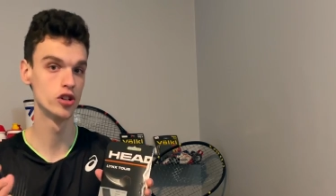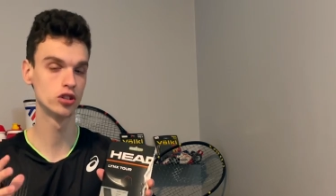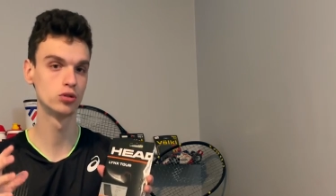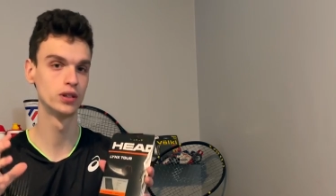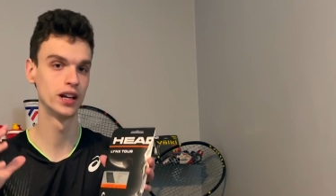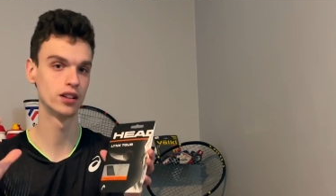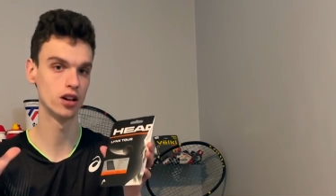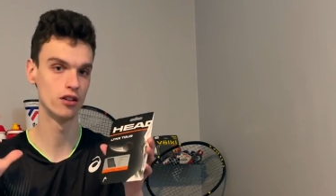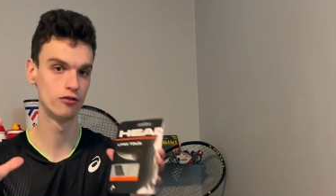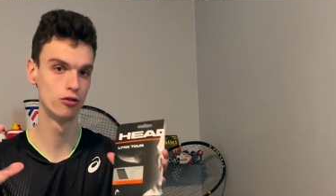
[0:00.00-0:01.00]
just to get
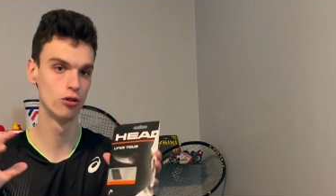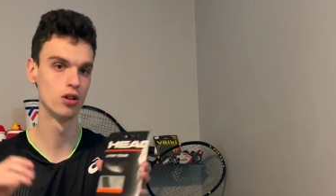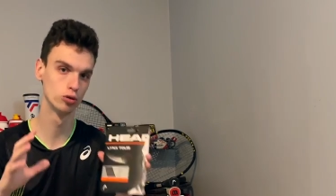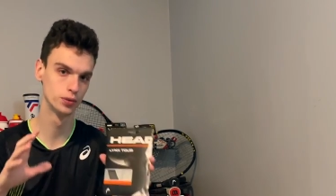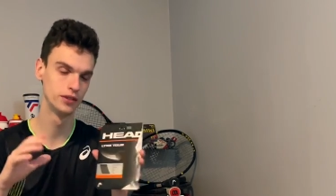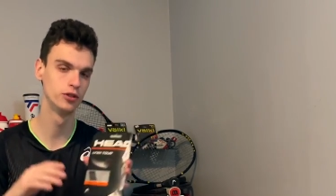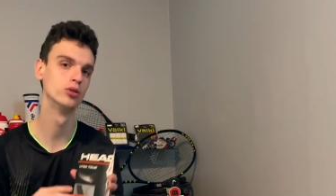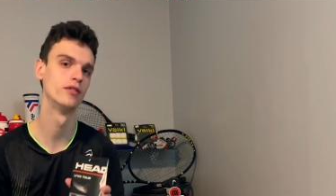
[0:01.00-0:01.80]
a full review